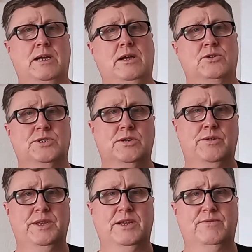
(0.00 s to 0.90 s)
I'll see you on
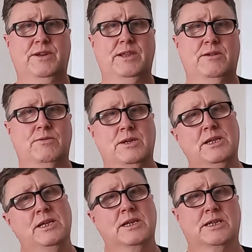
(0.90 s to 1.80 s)
the next video.
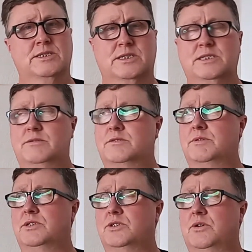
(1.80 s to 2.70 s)
Continue to
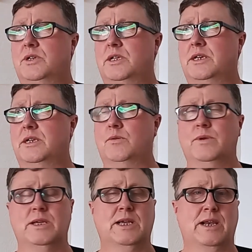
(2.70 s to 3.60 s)
enjoy your
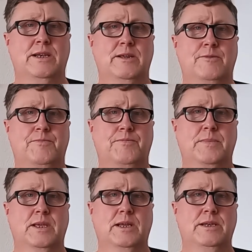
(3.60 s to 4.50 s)
weekend
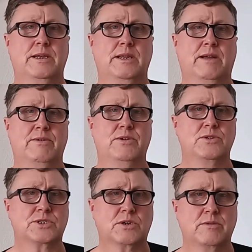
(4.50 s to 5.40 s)
and have a
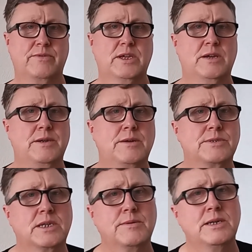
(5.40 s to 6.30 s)
nice time if you can go out
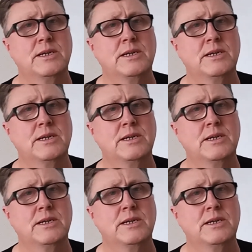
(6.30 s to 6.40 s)
to do